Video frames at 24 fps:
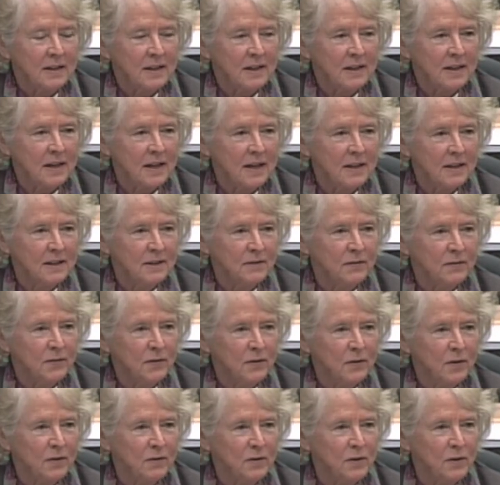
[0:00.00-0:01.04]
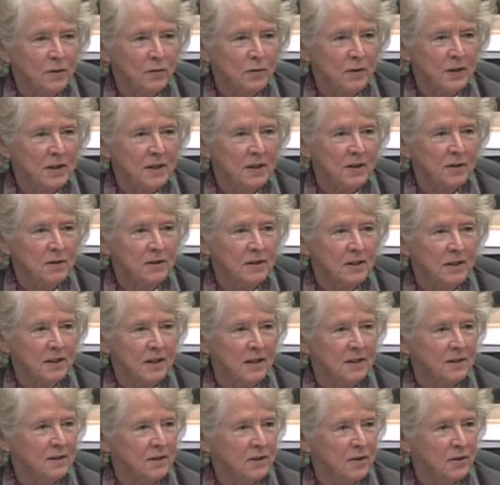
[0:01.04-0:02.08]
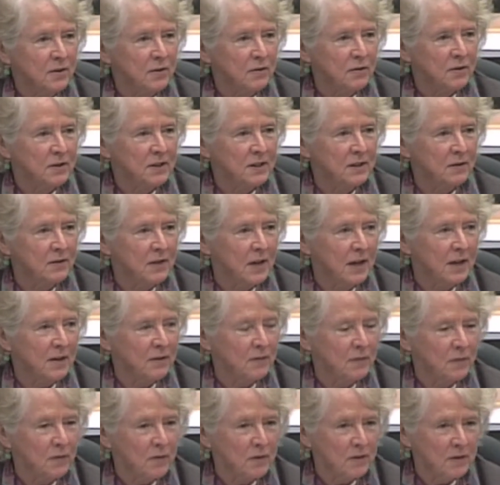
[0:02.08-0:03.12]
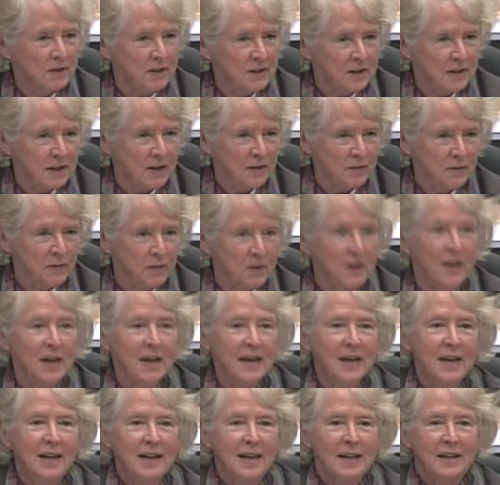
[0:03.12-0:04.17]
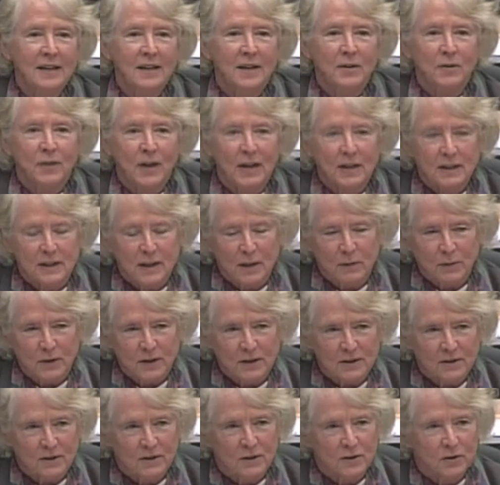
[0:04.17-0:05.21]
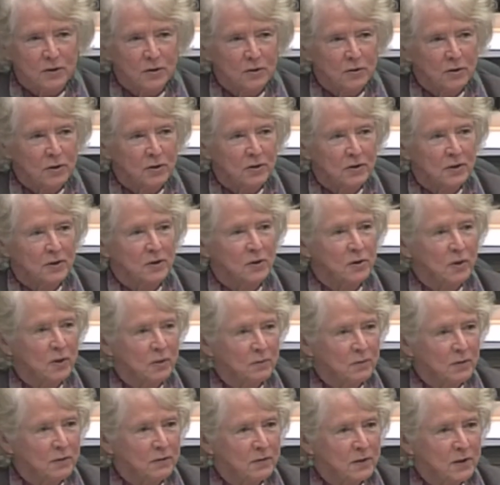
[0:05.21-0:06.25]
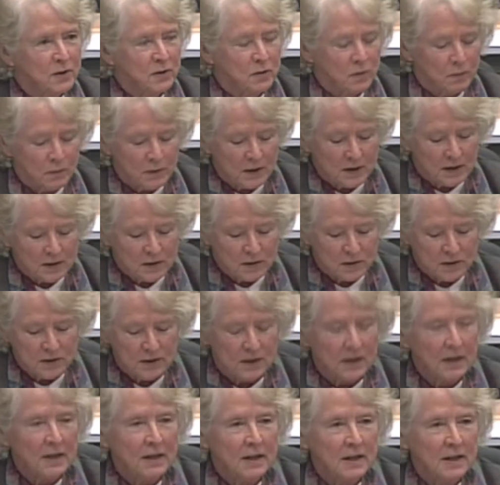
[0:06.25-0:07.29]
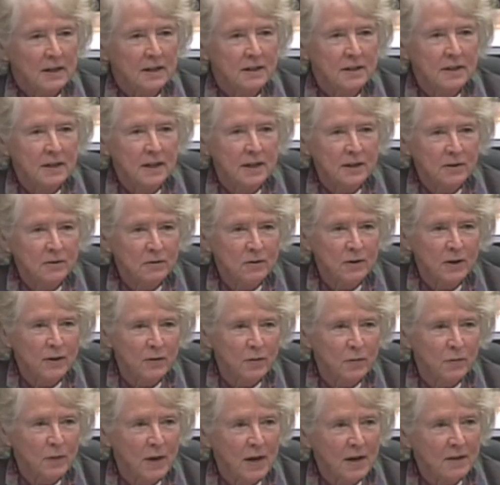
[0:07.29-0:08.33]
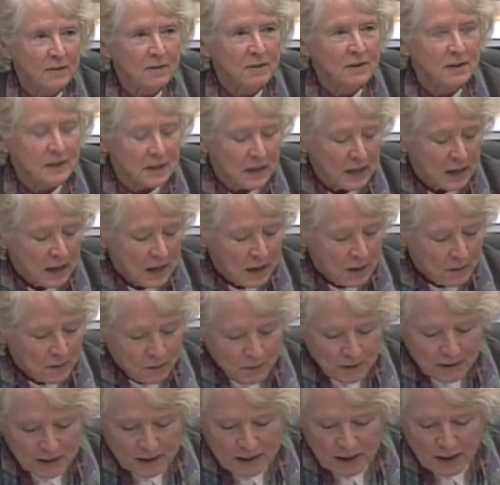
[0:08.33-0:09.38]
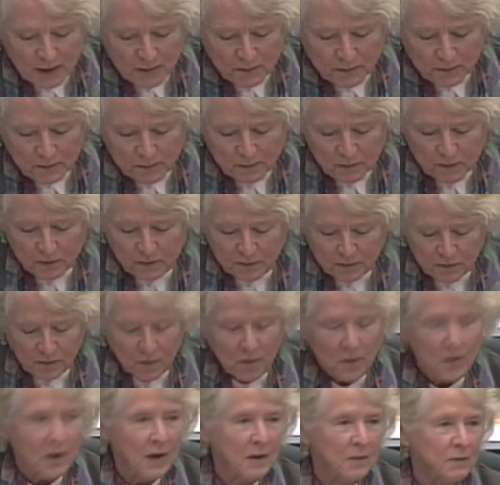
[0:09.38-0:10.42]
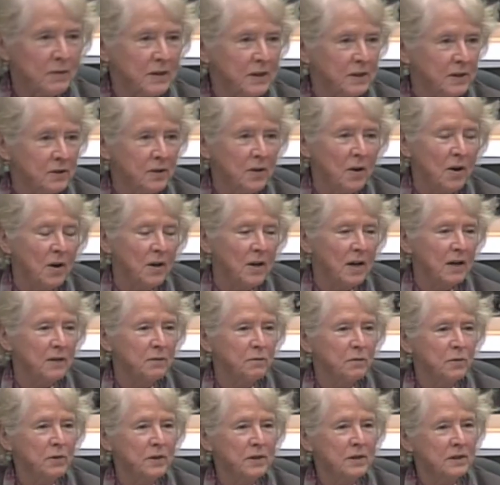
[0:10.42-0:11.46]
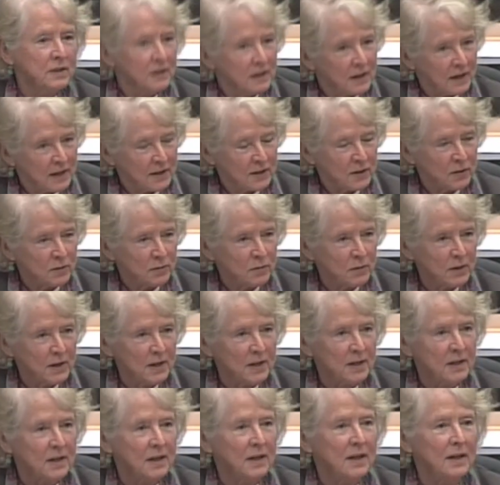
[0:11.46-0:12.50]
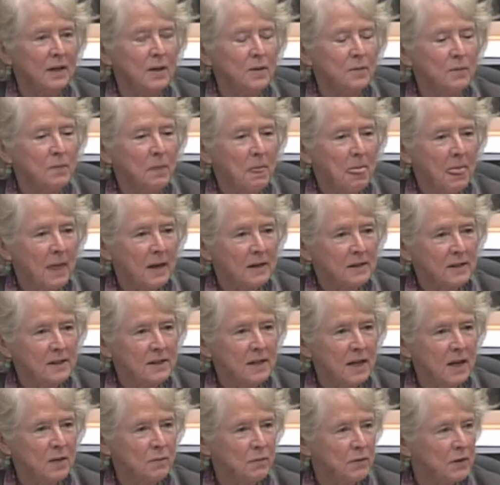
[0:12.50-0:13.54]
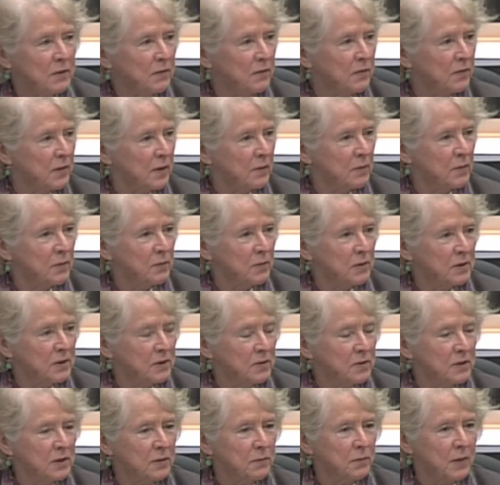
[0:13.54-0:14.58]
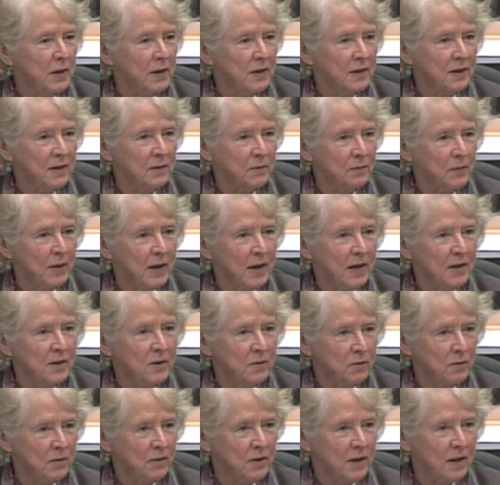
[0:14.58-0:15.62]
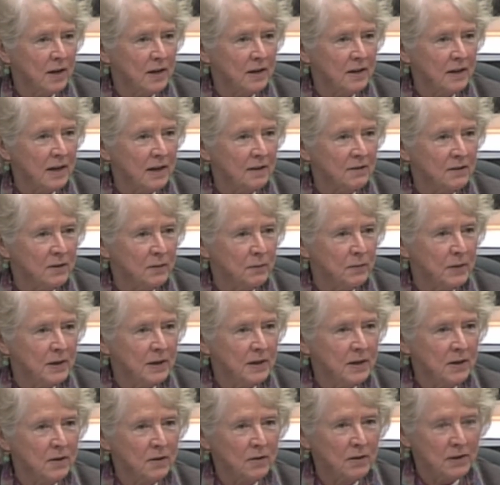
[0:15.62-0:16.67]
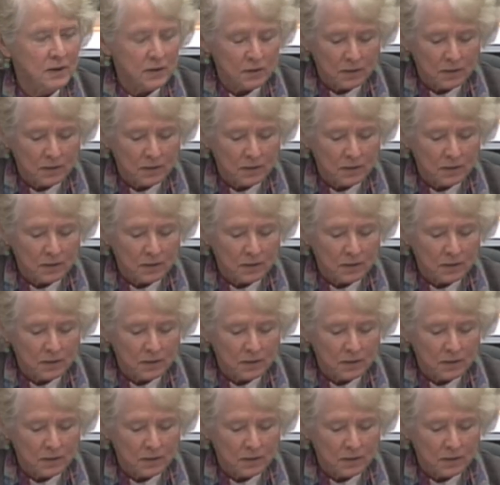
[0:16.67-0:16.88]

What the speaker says: litigated for over 20 years against the University of California, Stanford, and other academic institutions in terms of discrimination in tenure and other matters. But before we start, I would like to read a statement from the prisoners at Pelican Bay who are not allowed to be here,